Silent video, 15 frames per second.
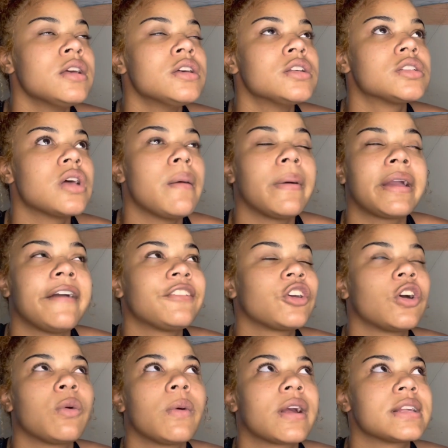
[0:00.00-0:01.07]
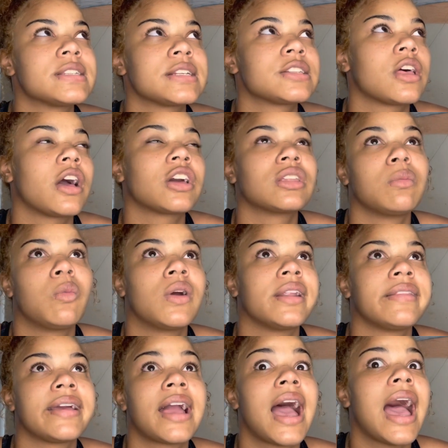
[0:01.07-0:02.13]
So I'm like, I have to go to work at 6 o'clock in the morning,
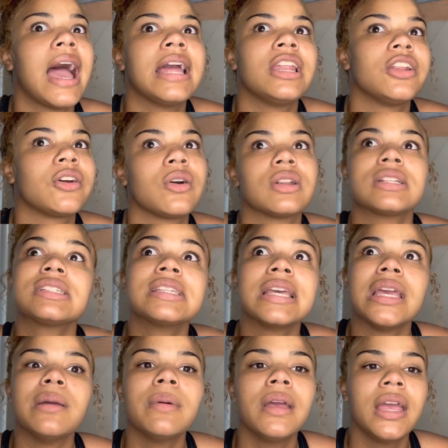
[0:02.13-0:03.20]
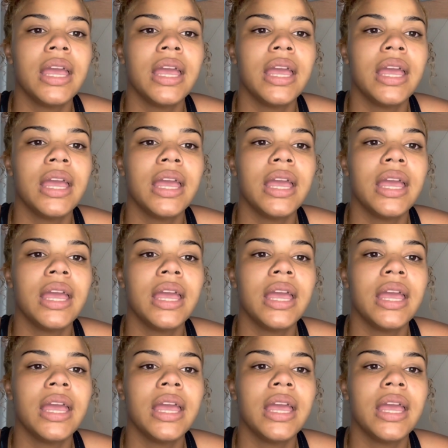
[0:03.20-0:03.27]
like I need to go to sleep.